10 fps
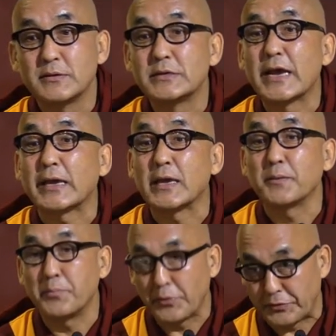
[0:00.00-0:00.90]

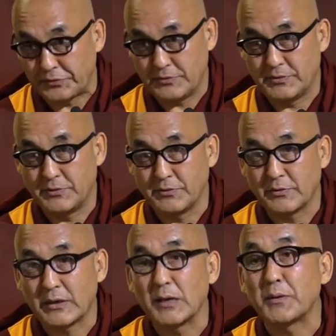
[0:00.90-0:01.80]
taking birth, you know,
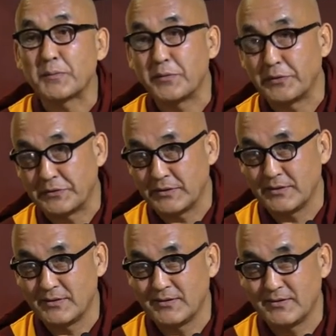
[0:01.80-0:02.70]
giving birth.
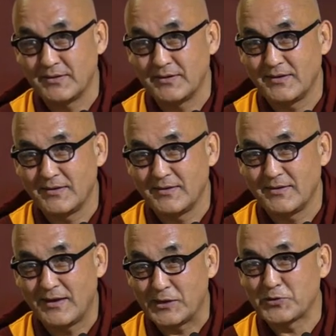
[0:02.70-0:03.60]

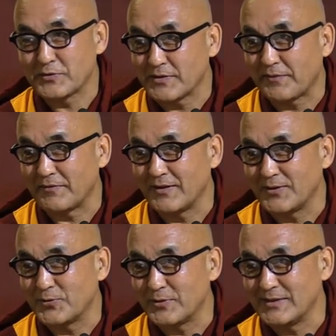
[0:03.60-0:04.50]
Also suffering are
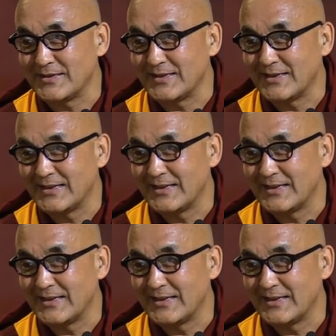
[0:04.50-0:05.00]
not easy.